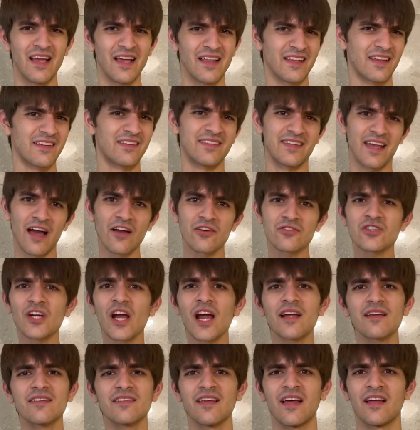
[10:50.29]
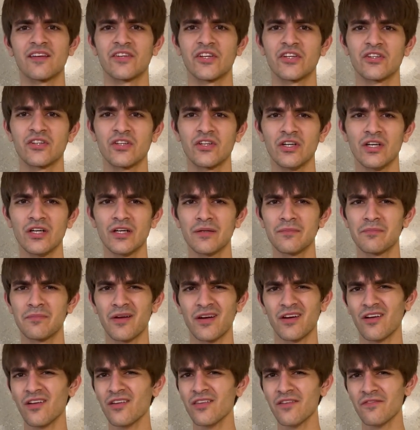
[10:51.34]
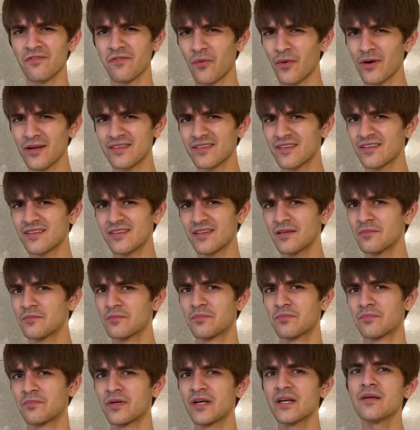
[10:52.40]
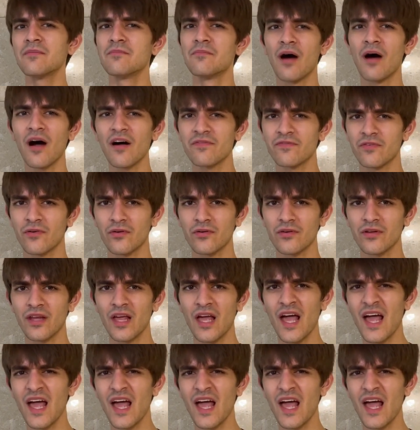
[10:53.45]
The soundtrack sounded good, but all the voices seemed pretty muffled.